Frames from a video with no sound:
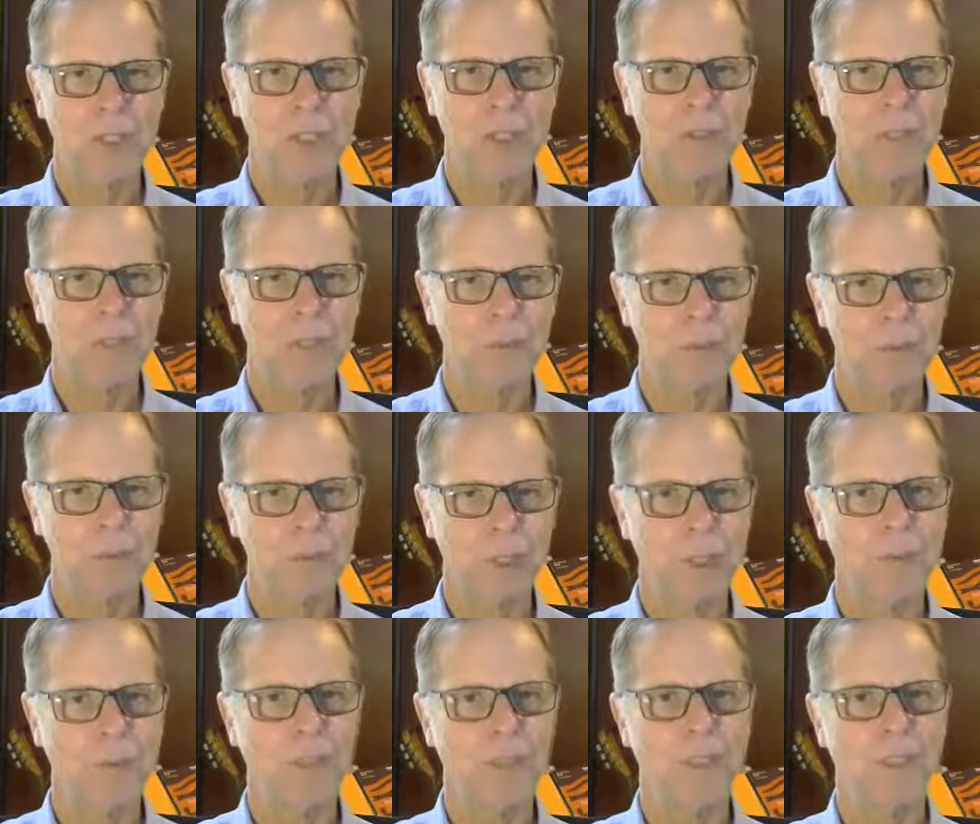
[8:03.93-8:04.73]
I'm going to
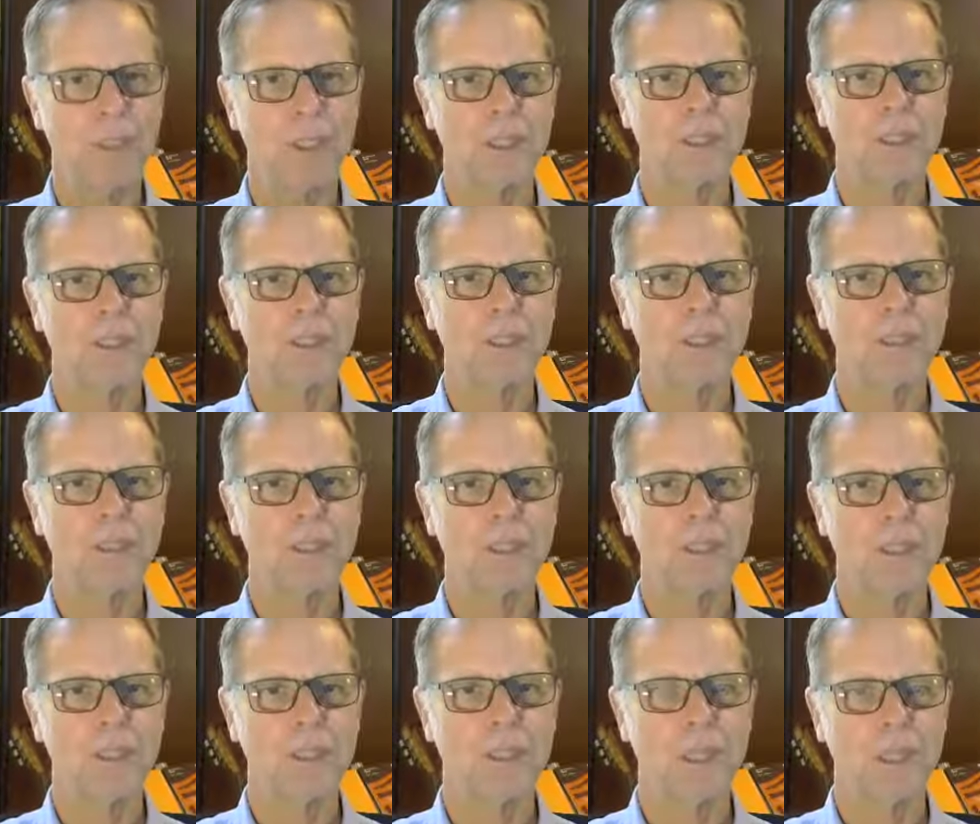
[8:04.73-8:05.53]
be with this,
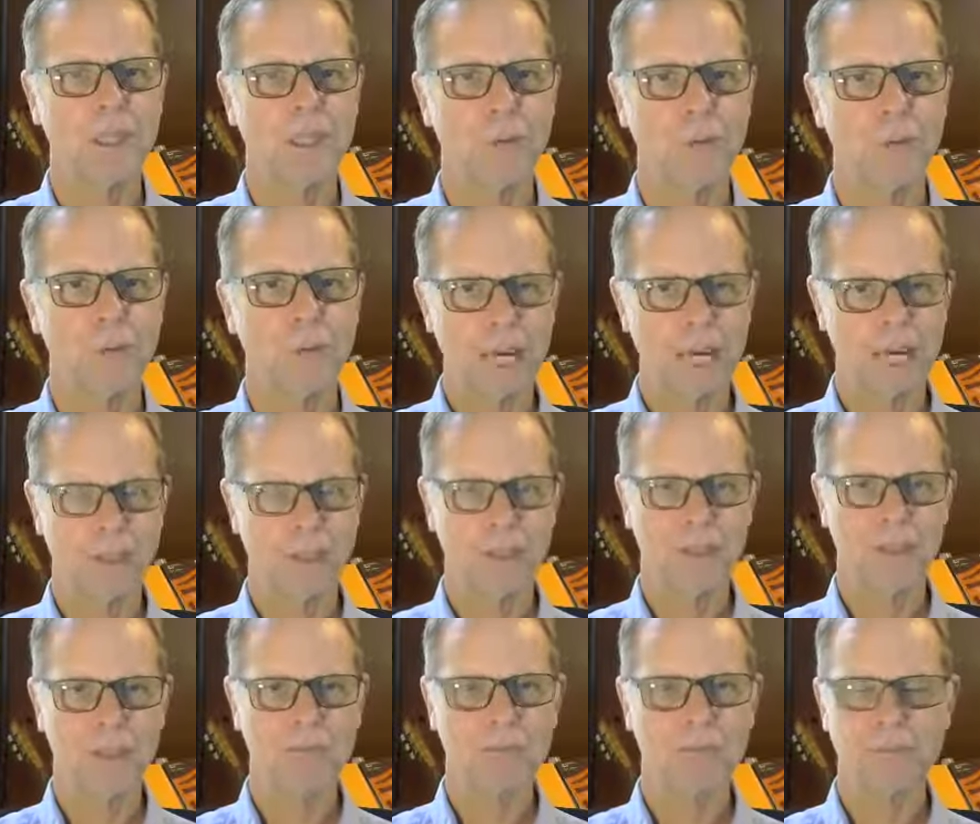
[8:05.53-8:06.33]
rather
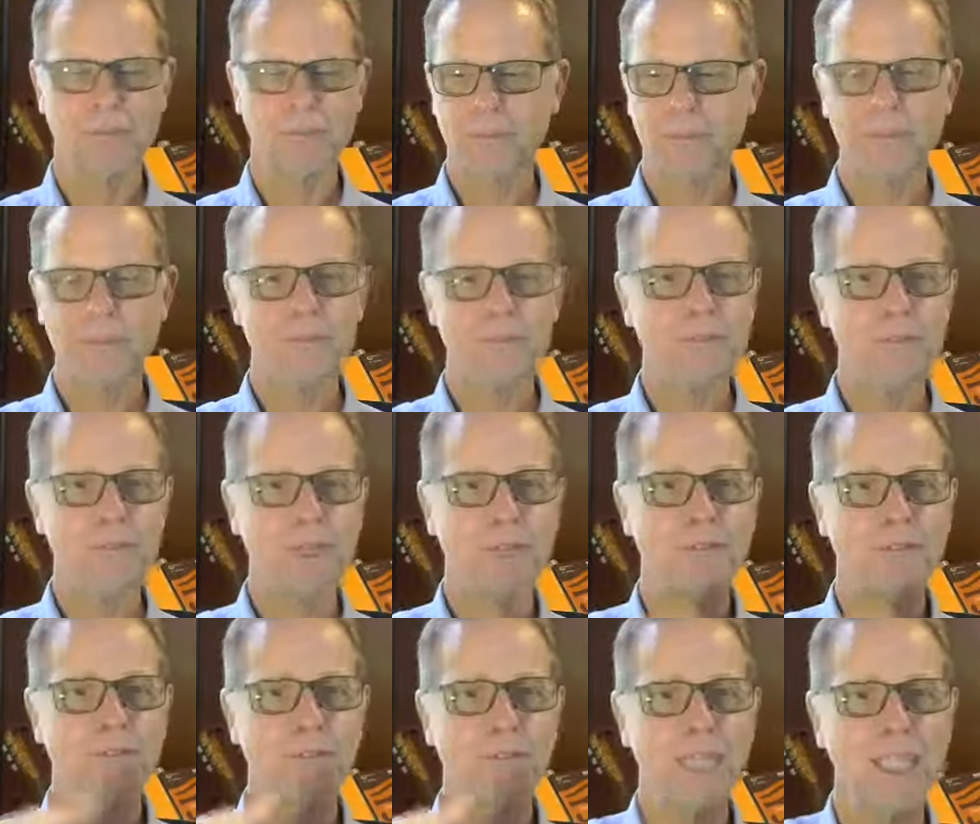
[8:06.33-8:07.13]
than
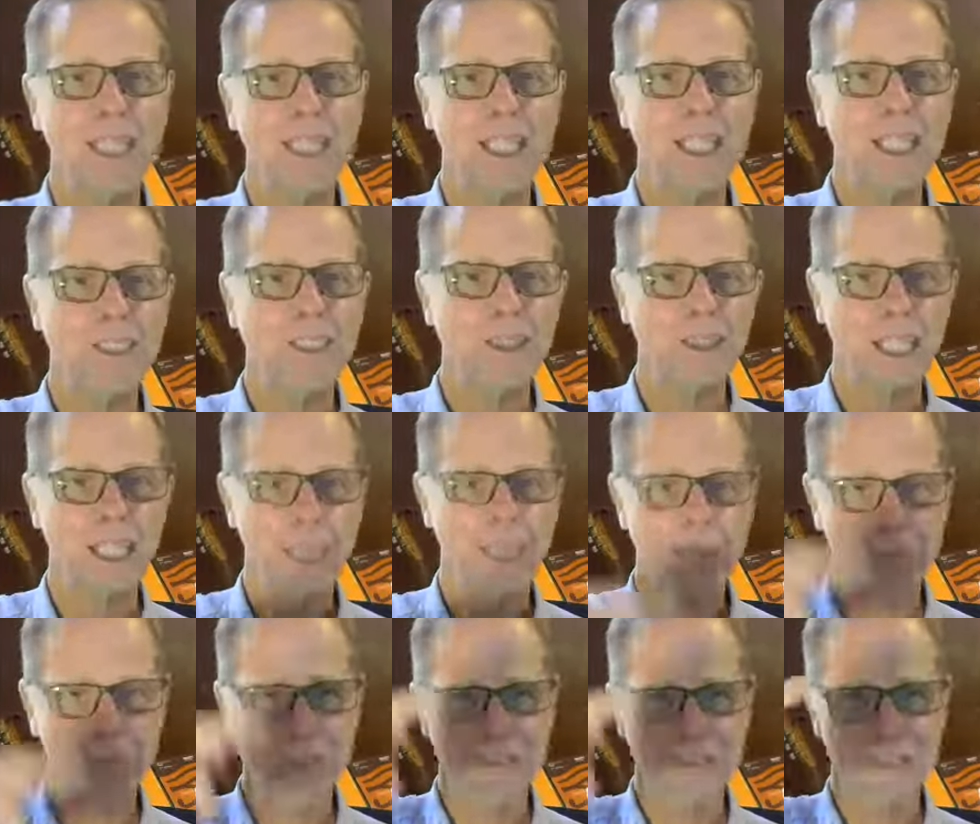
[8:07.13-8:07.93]
feeding into
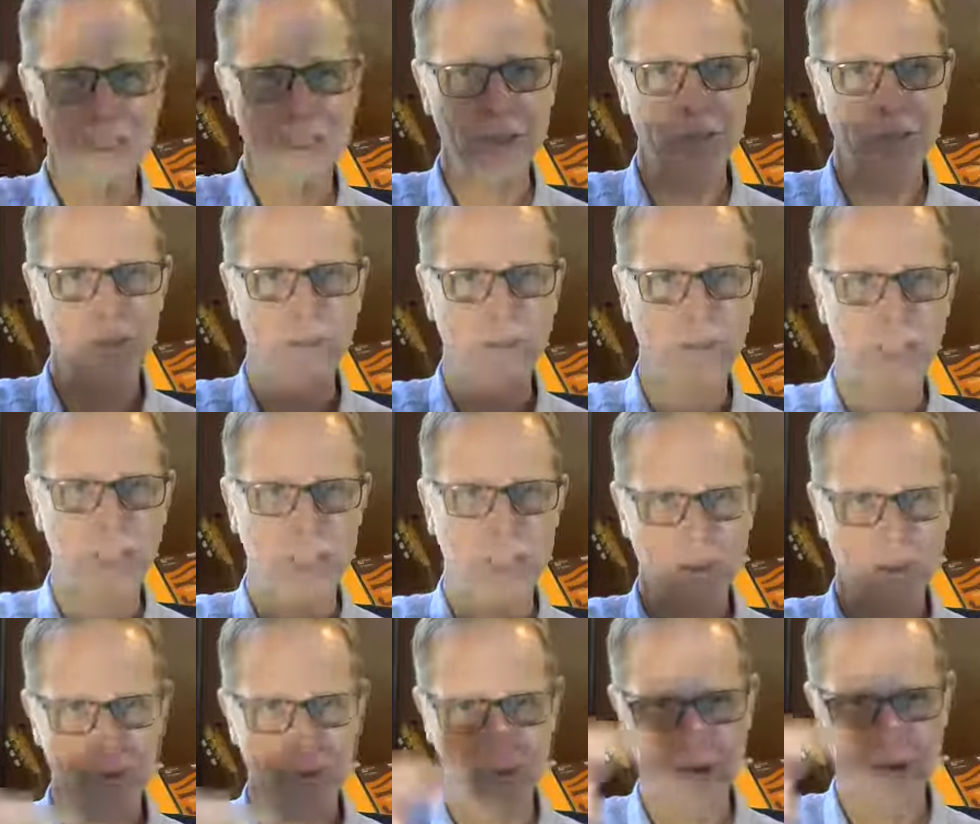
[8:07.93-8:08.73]
those perpetual
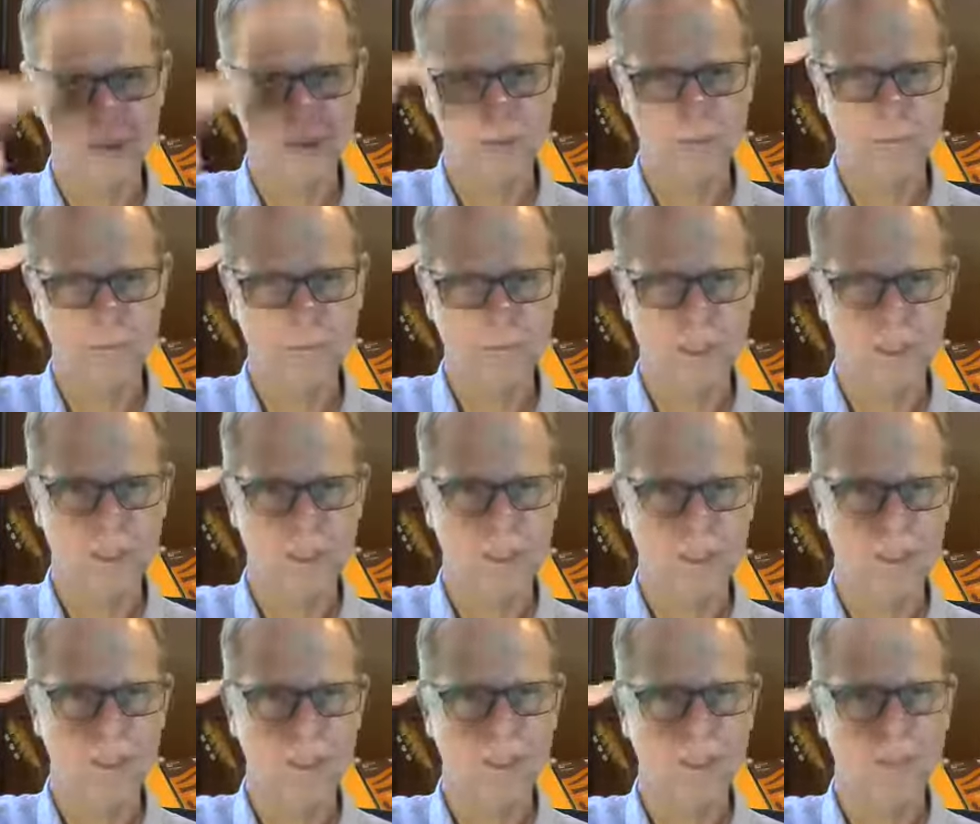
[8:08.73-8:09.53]
cycles of
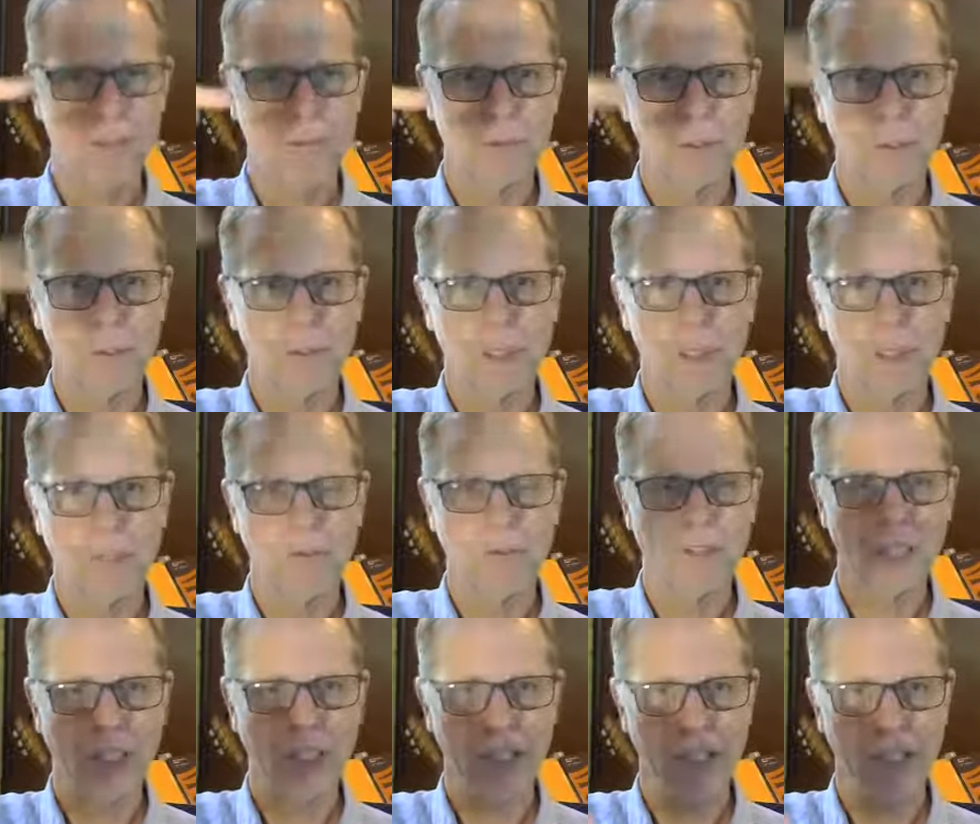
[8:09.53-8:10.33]
ruminative
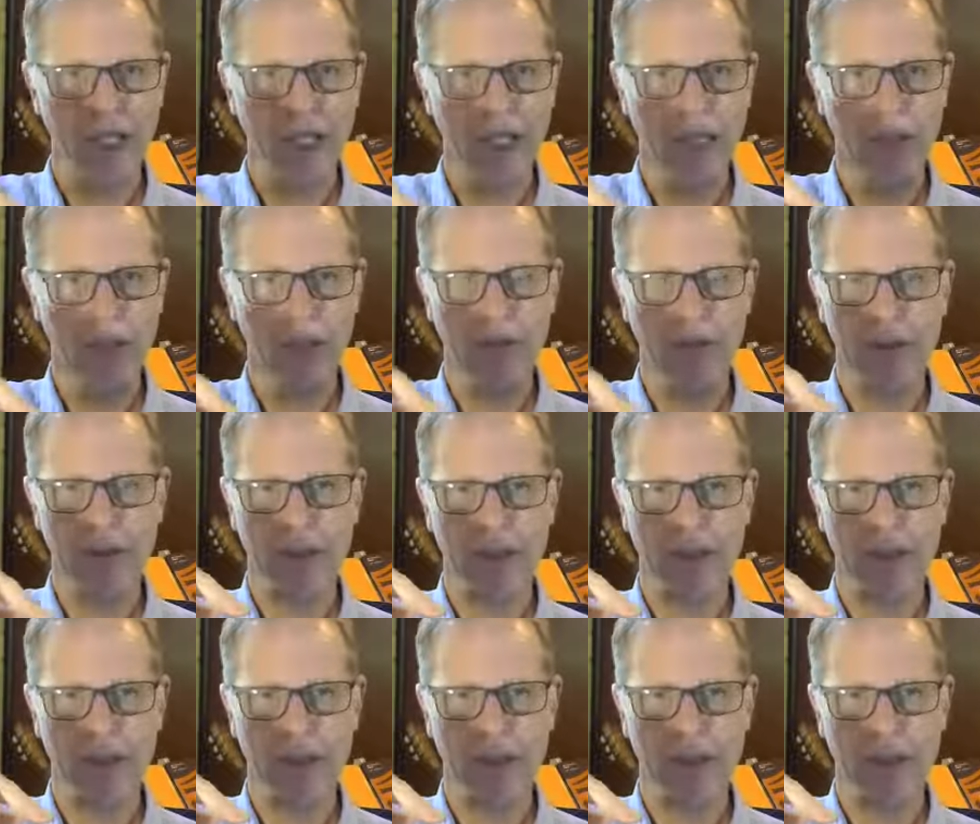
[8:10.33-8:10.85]
thinking or